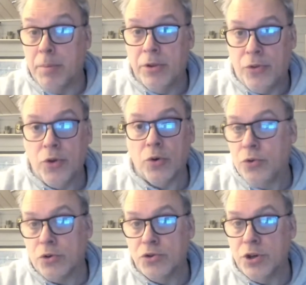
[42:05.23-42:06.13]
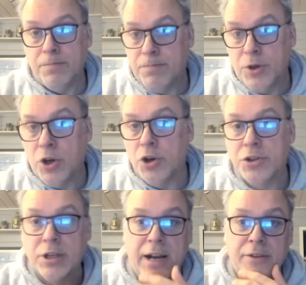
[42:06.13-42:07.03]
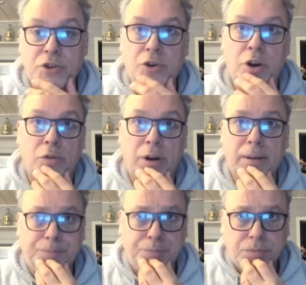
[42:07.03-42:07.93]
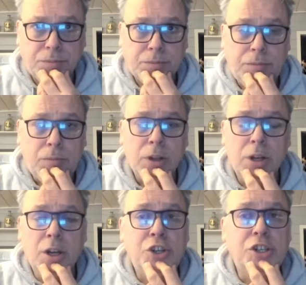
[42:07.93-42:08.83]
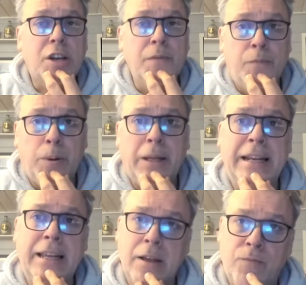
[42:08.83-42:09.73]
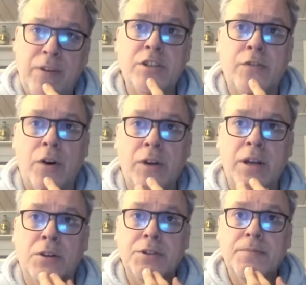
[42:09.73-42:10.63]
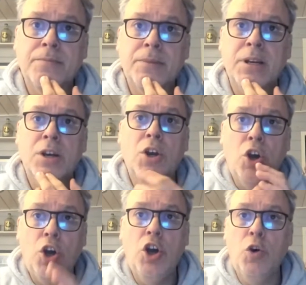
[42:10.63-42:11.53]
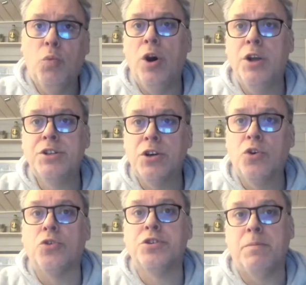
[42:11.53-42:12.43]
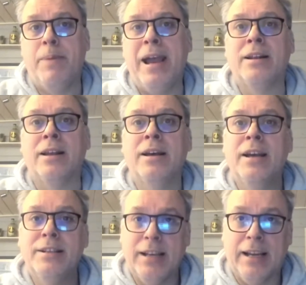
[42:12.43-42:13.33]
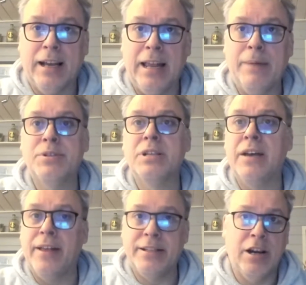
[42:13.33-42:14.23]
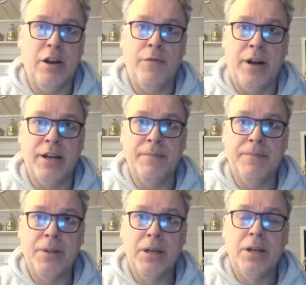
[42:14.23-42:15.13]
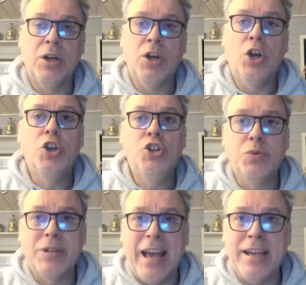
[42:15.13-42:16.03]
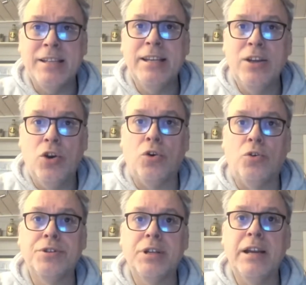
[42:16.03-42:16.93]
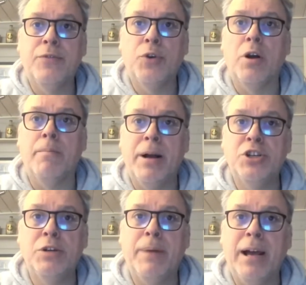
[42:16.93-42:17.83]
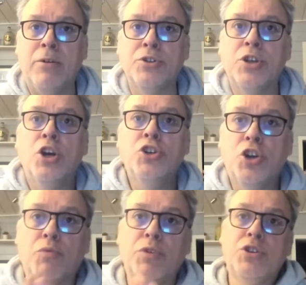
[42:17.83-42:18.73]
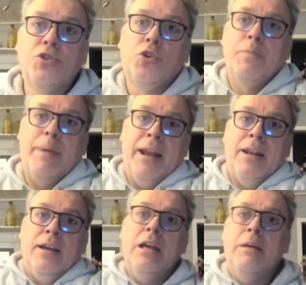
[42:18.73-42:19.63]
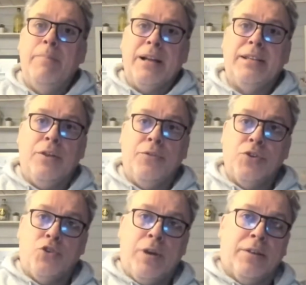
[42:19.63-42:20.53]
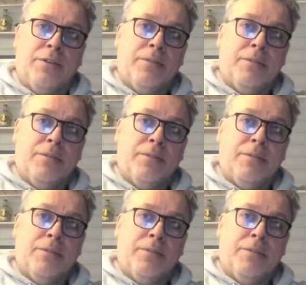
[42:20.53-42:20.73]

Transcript: who thought she cursed the guy with the stroke, right? She's completely convinced of her own guilt. Her words had caused the peddler to collapse, and that terrified her. She was asked in court if through her magic powers she could restore the peddler back to health and strength.